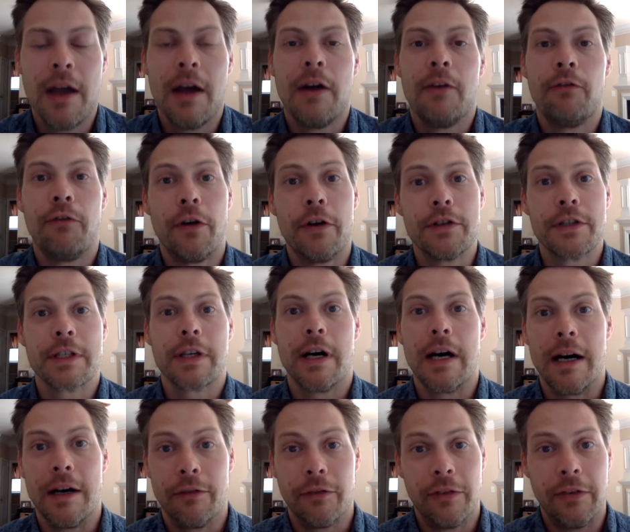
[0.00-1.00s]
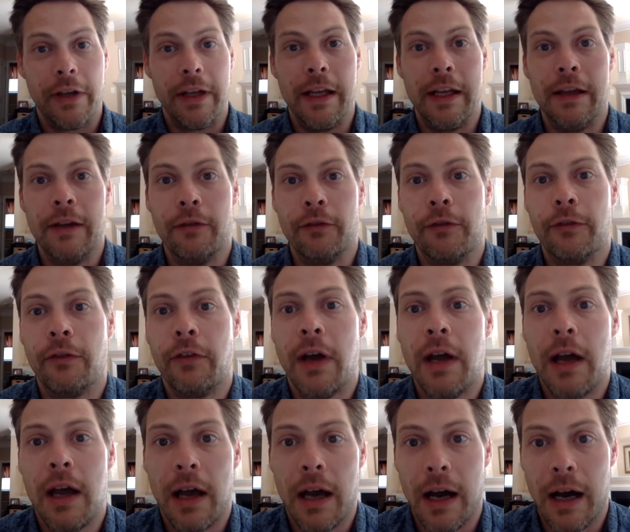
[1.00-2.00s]
First off, if
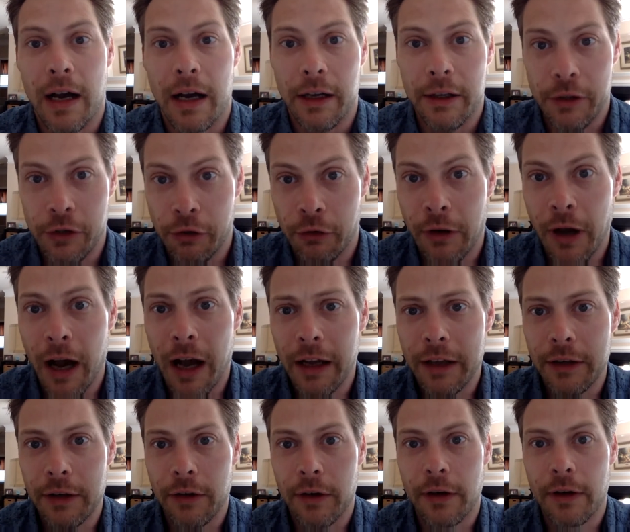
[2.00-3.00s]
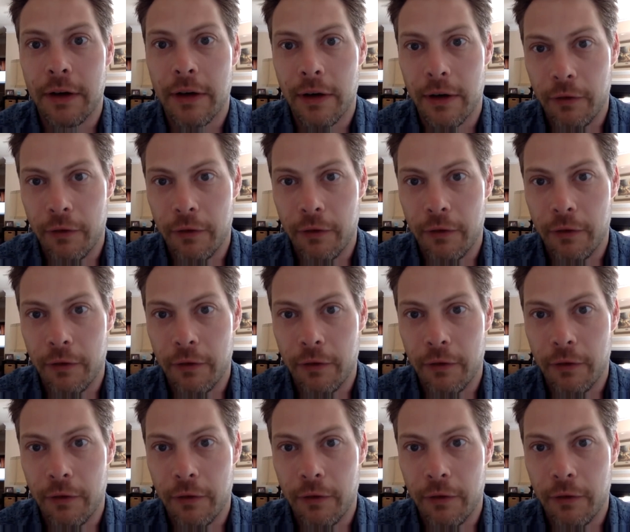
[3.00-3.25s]
you got your